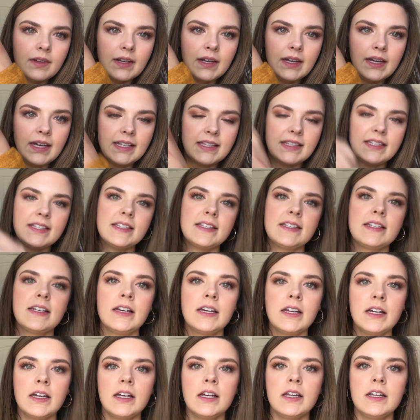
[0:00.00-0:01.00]
It's
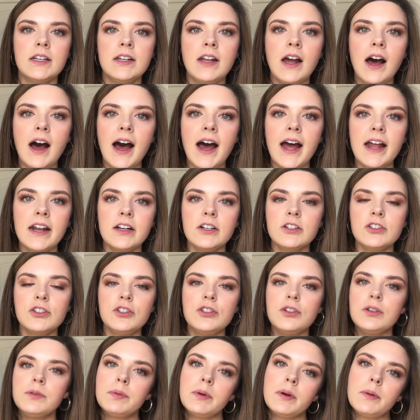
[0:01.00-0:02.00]
not
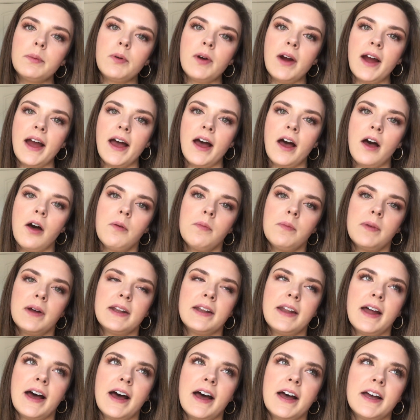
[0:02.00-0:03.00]
super brown,
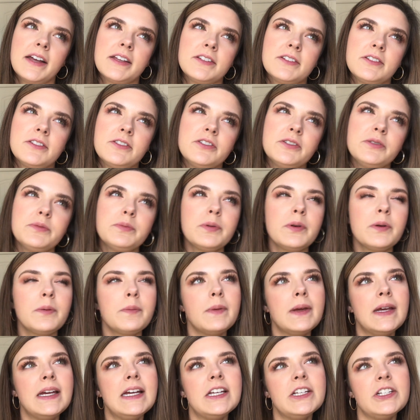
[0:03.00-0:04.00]
but not super
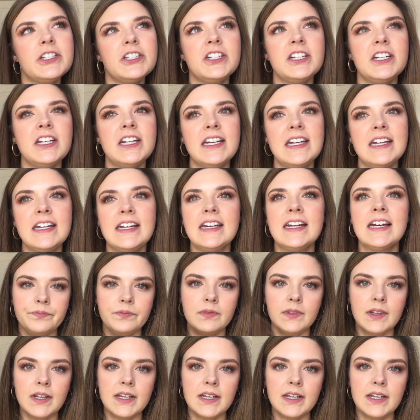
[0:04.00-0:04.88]
peachy.